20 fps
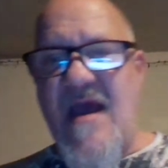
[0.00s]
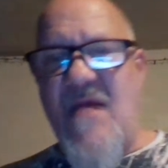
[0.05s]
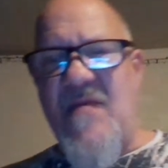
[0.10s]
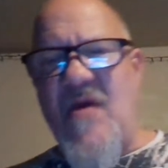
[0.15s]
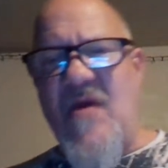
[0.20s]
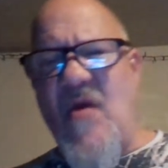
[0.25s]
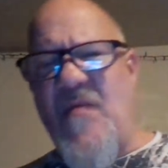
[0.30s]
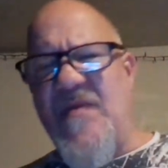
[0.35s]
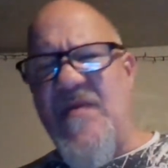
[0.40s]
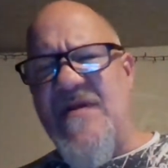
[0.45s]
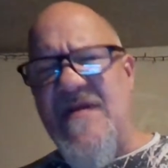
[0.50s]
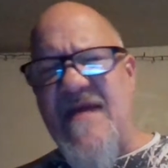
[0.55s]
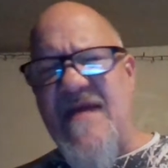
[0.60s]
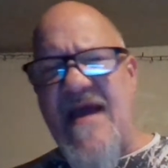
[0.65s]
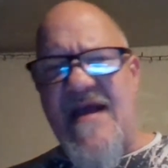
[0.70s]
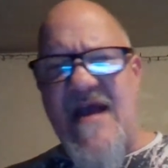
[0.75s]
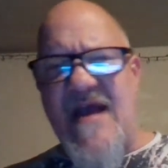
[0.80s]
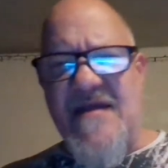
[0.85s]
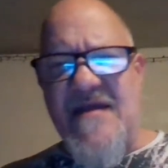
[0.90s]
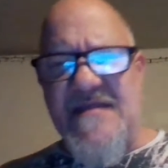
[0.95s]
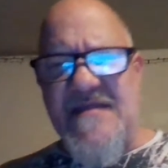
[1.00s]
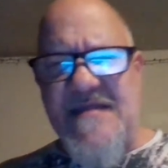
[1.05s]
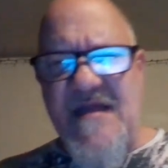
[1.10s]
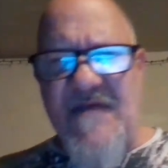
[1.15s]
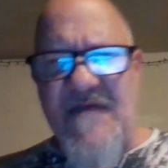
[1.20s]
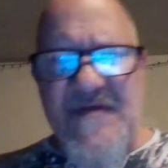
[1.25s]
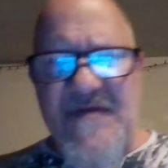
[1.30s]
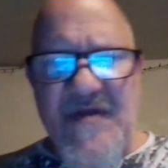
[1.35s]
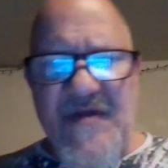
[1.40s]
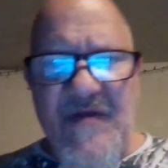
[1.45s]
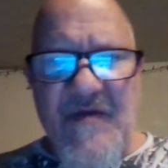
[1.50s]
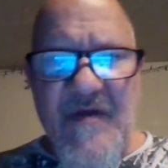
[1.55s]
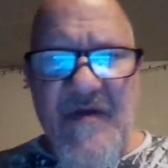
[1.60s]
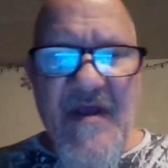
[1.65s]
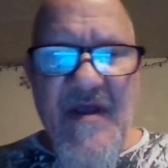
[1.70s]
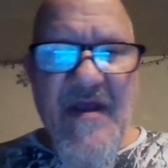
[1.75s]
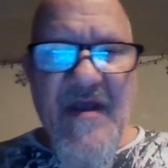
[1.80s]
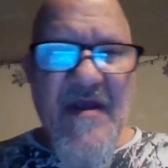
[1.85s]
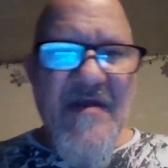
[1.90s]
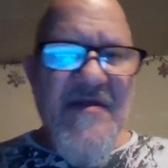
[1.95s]
and be open to that kind of stuff
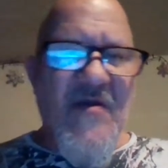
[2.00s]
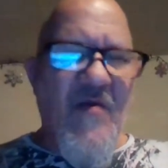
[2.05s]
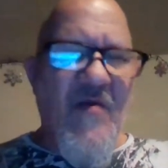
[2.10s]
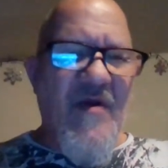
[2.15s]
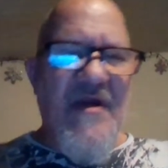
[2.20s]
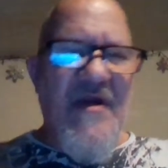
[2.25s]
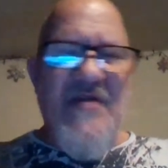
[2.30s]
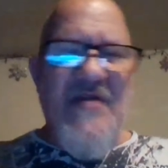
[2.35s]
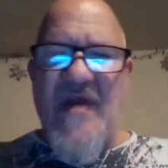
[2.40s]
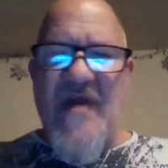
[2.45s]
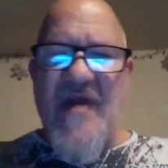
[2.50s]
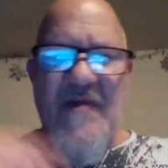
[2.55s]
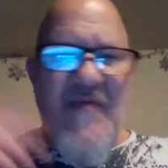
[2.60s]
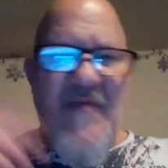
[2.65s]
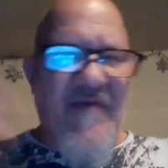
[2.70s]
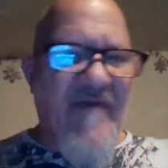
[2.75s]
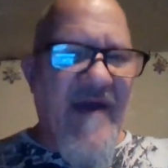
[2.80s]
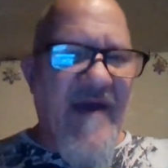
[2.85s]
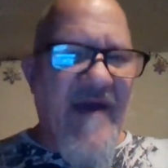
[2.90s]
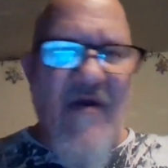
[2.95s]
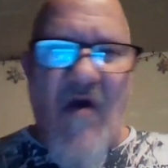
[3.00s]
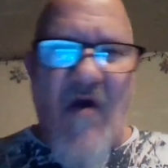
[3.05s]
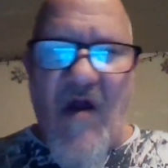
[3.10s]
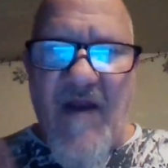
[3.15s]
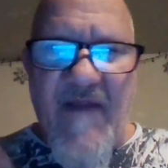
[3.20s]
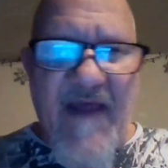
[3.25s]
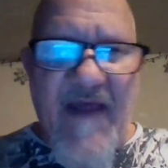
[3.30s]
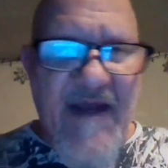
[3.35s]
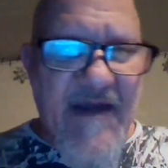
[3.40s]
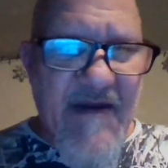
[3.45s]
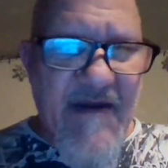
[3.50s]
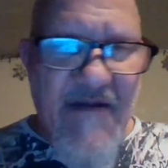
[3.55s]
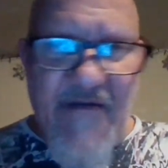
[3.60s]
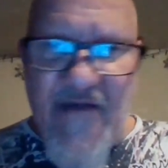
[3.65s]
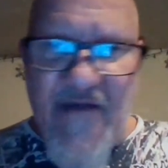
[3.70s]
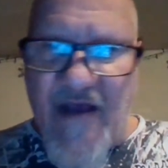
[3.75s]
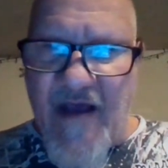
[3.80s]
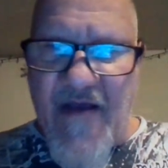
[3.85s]
too. So we're going to try to provide all of that